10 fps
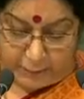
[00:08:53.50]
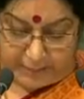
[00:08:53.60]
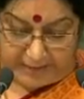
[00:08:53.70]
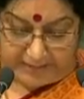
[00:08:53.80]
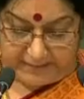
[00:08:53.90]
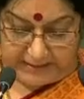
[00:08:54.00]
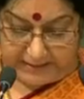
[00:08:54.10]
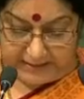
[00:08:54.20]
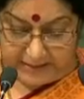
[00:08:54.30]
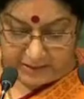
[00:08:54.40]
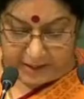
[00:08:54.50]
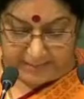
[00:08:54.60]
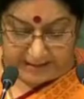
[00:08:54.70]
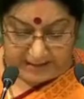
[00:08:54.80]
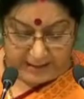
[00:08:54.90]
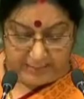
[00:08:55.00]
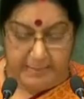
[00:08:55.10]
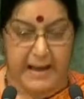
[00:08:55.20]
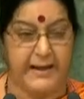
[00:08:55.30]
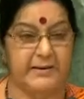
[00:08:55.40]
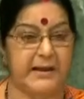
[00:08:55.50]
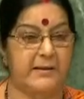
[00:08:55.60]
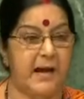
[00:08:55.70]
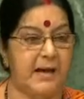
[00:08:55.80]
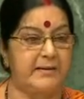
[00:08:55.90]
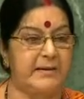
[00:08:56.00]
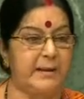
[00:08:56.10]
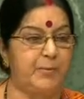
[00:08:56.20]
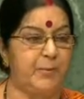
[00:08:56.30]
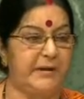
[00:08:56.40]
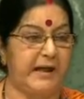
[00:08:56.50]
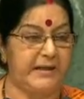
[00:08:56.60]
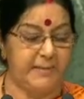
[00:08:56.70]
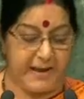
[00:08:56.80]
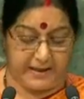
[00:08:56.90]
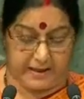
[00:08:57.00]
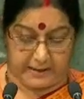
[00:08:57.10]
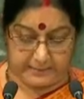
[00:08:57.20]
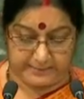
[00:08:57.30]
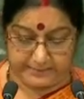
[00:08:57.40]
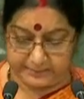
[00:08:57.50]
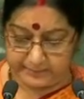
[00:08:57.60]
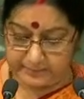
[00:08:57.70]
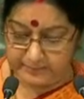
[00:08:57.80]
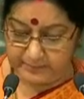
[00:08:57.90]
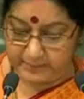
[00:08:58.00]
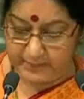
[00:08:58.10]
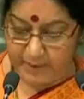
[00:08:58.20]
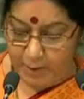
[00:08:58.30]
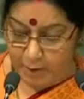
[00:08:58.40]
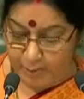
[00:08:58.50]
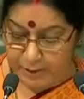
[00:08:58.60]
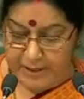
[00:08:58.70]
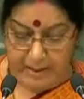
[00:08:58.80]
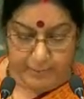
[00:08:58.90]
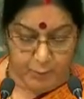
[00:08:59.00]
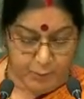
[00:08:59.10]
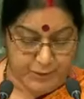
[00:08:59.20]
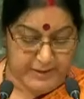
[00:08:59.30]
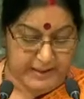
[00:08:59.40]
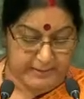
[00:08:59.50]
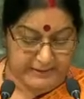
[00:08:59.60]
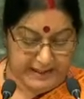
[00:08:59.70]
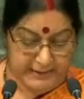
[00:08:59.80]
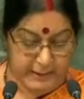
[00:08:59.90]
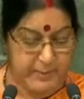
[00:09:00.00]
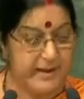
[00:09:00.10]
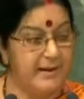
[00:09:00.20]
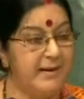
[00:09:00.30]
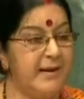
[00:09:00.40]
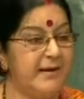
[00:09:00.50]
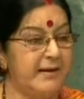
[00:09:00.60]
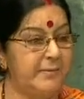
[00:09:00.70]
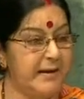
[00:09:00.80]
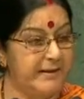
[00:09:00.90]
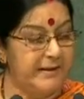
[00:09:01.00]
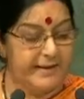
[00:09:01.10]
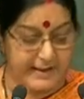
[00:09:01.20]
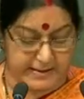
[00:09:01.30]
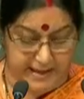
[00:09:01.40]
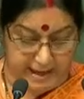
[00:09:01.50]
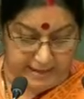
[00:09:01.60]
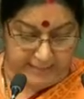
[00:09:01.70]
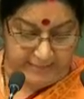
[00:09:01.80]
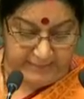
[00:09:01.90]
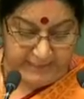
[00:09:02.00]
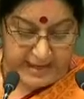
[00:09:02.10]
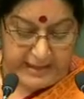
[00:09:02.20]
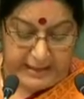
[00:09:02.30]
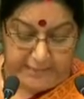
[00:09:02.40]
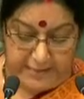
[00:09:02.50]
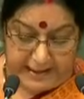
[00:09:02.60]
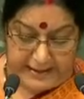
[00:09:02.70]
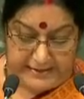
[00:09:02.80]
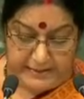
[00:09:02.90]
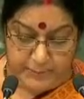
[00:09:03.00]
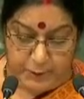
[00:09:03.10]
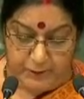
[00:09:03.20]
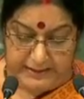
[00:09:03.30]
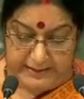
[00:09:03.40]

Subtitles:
I assure this Assembly that India will continue to play a leading role in combating climate change. We have decided to submit